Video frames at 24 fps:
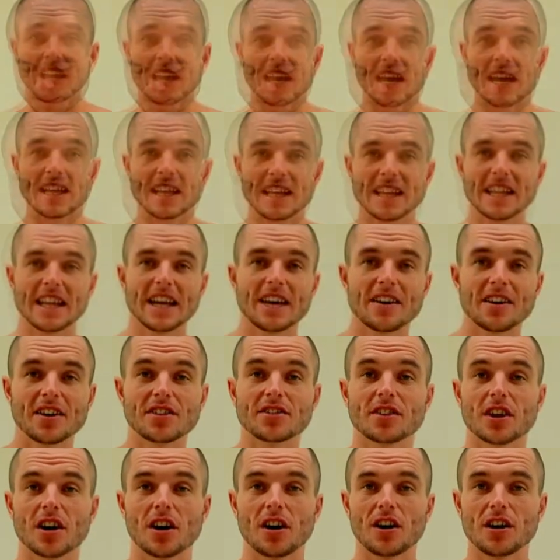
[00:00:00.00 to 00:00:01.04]
And then there
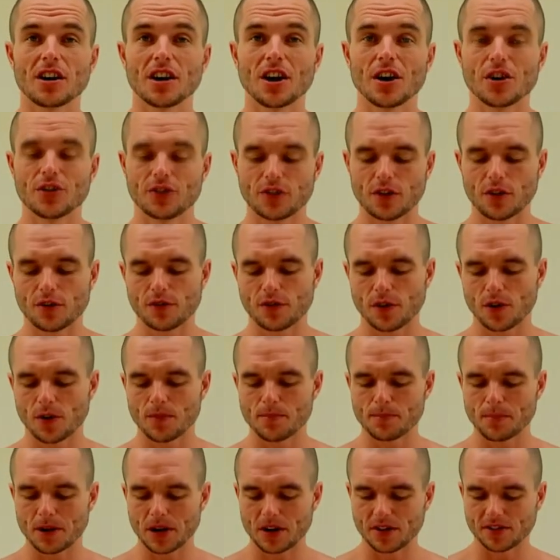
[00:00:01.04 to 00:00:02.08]
is Carlos
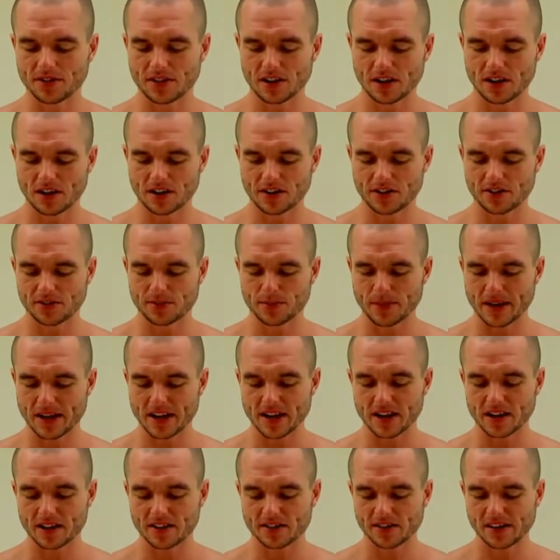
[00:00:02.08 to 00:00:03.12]
from Barcelona,
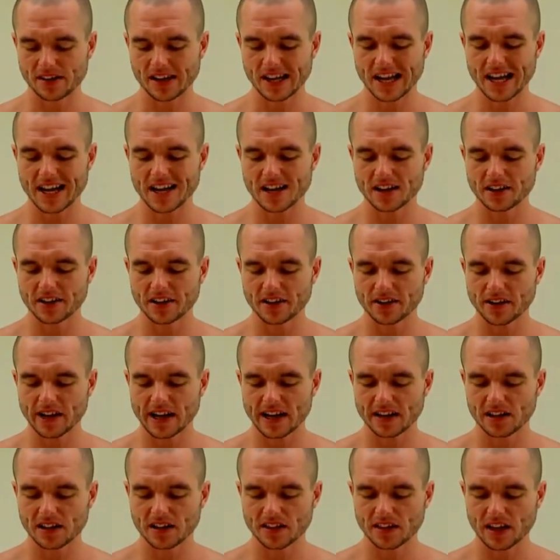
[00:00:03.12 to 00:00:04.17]
Spain. He said, "Hey, I don't know
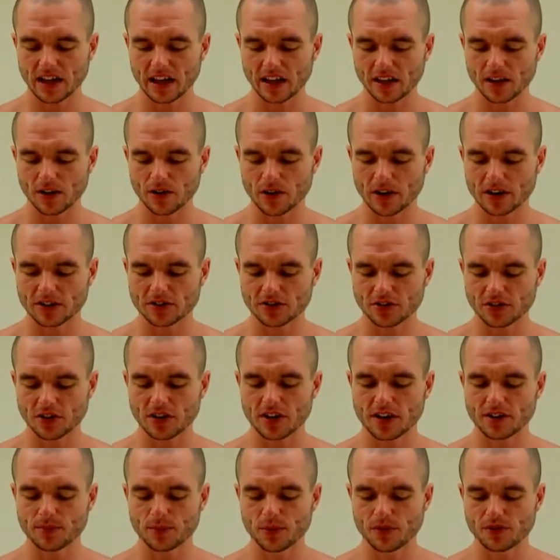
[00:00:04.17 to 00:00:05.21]
how to thank you. I
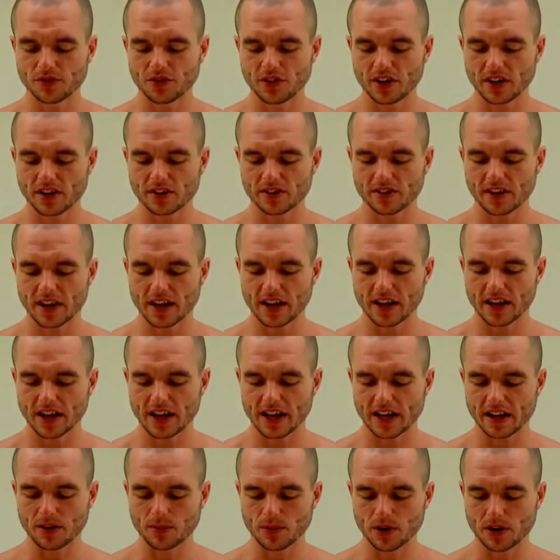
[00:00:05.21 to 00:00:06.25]
tried with ginseng
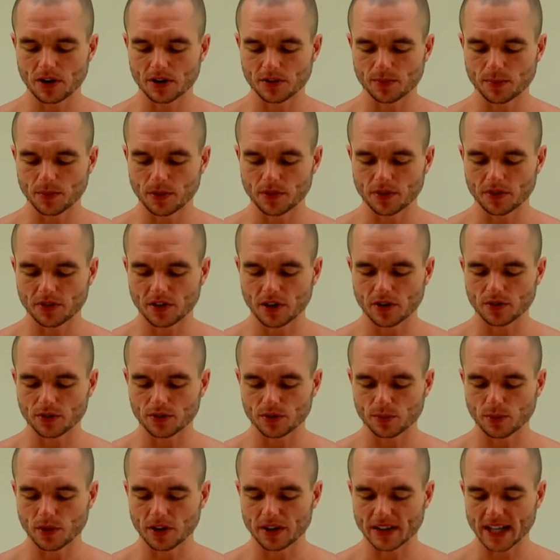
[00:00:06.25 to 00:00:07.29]
and it worked, but
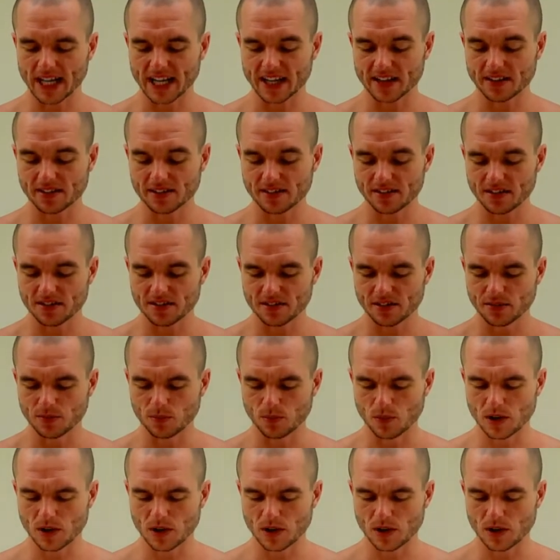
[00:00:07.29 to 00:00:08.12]
results weren't that consistent.